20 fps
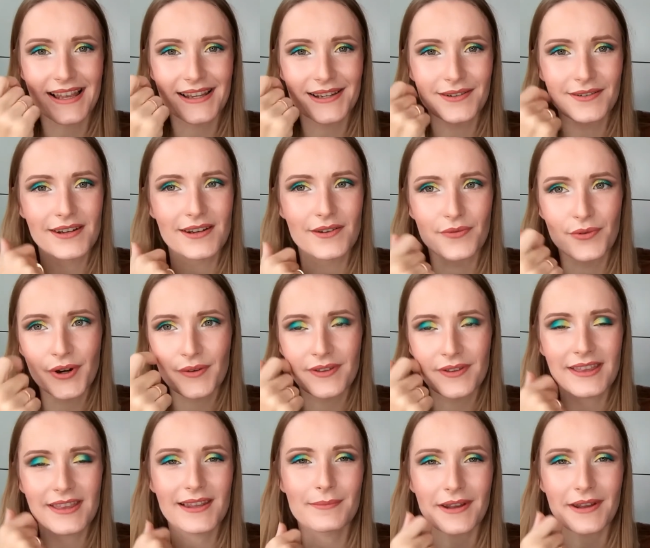don't really work
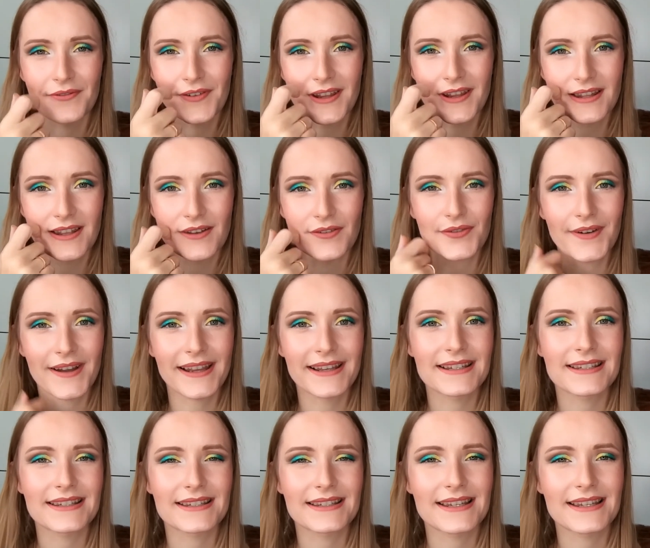with them. I think
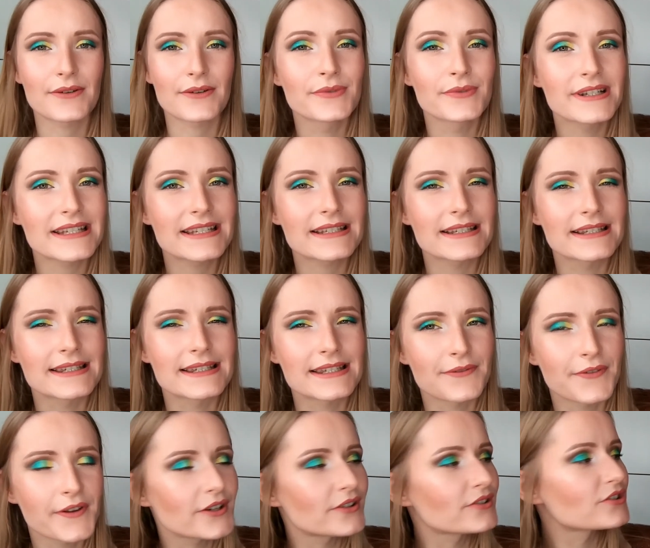they're really
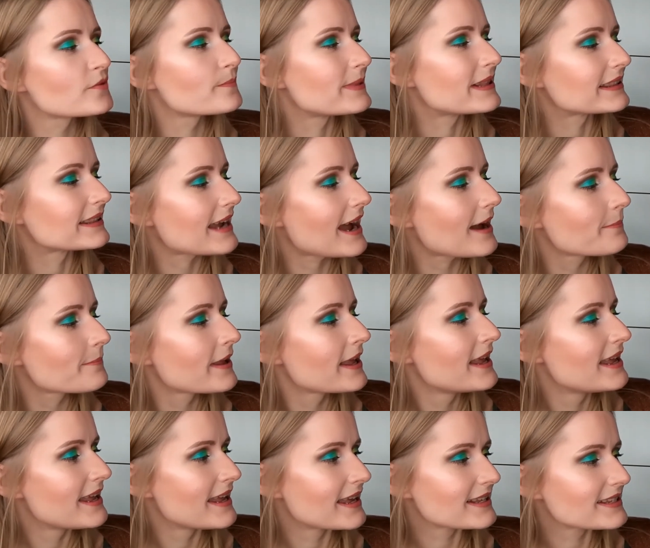difficult to build up,
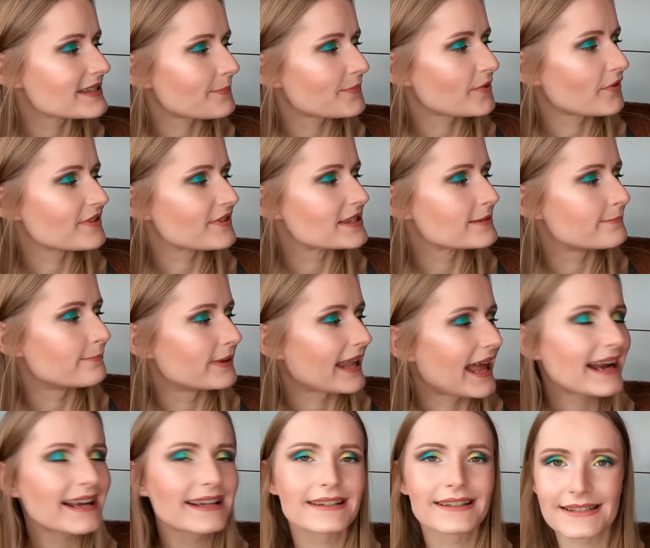except of this
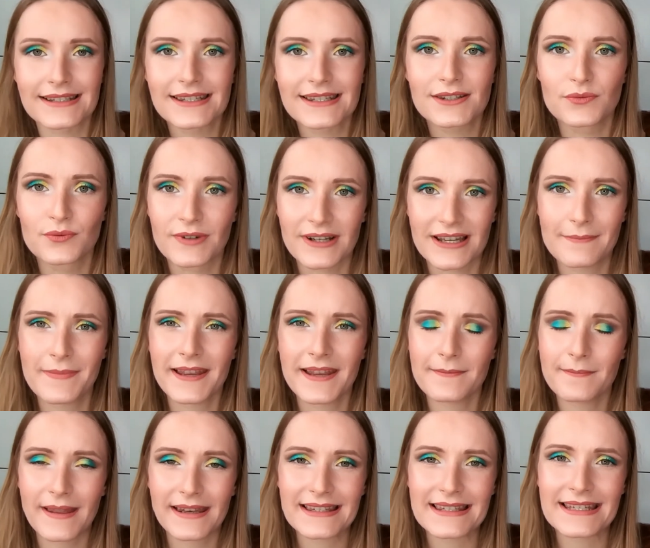black. This is really
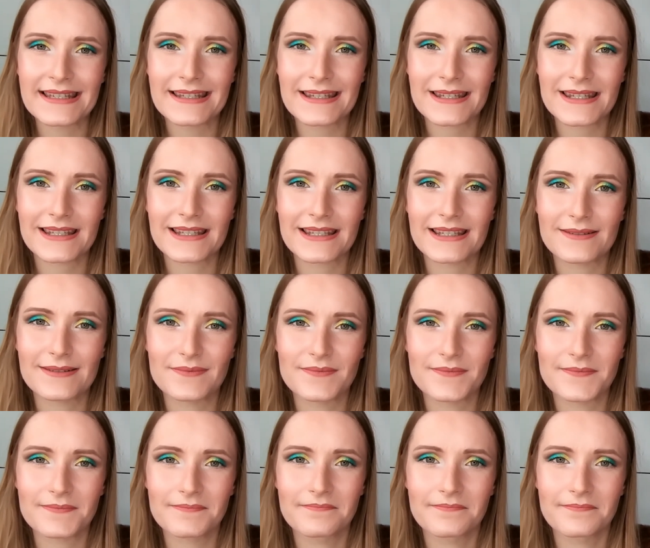pigmented.
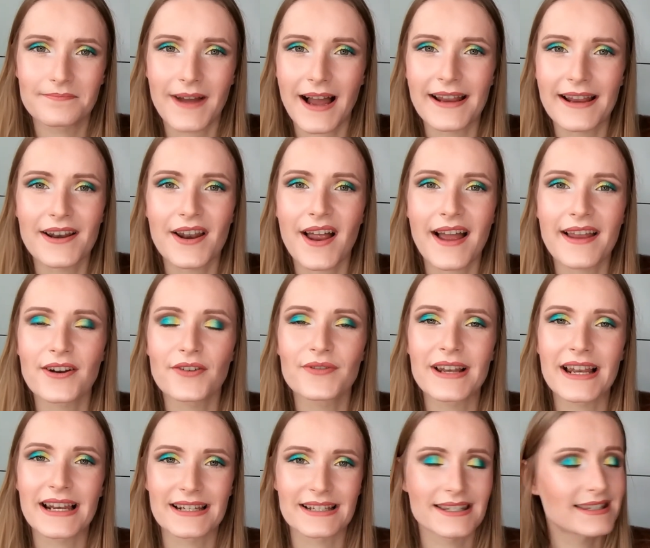I don't
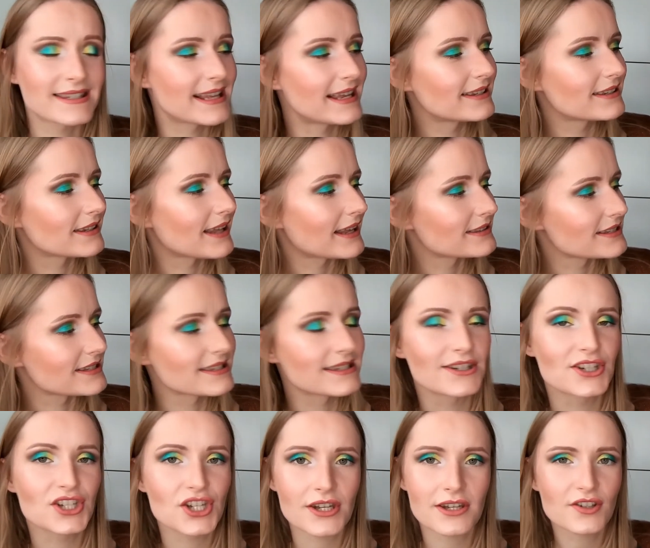really understand that
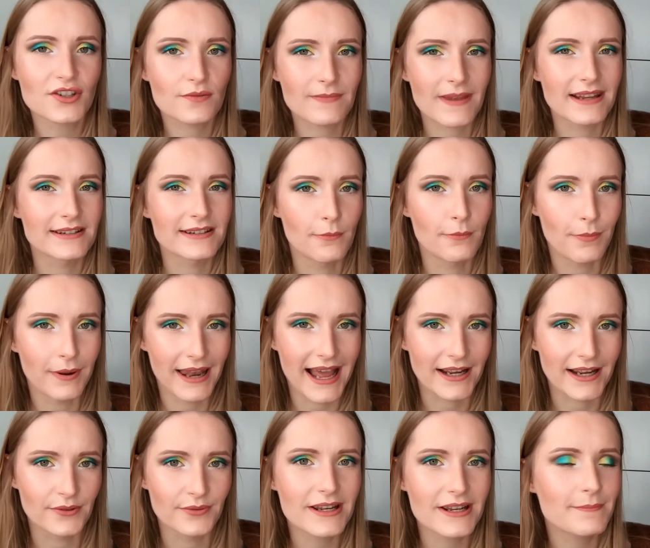decision to make the
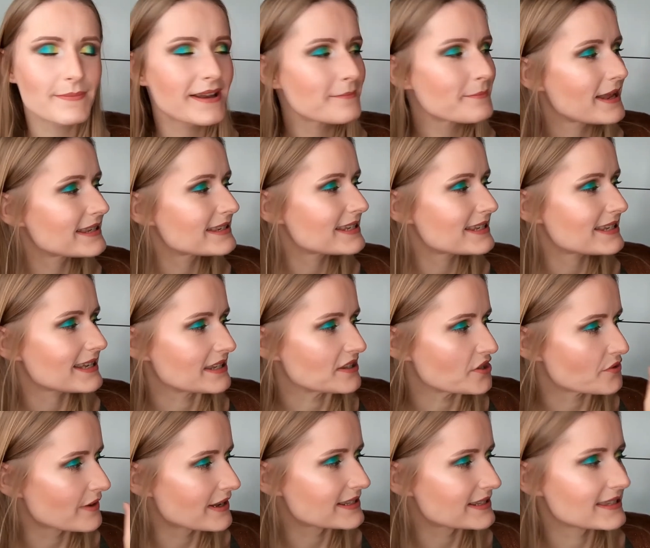black really pigmented and
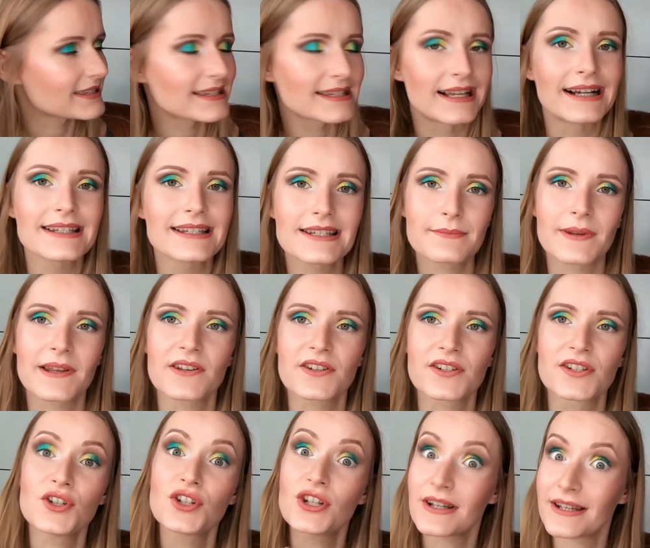the rest not,
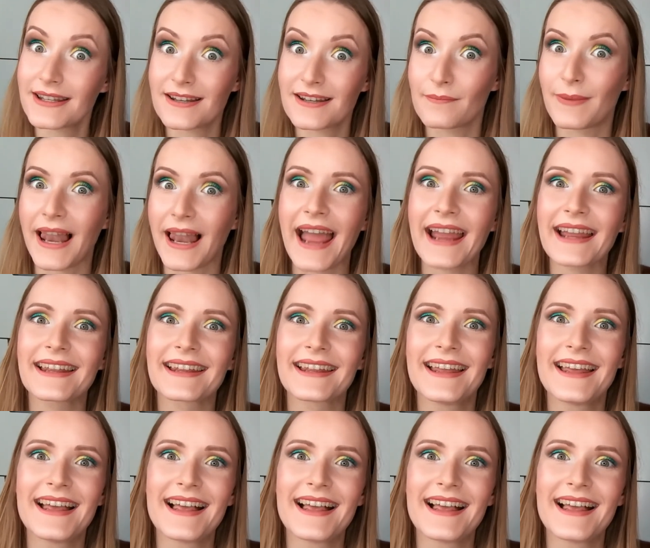because usually the black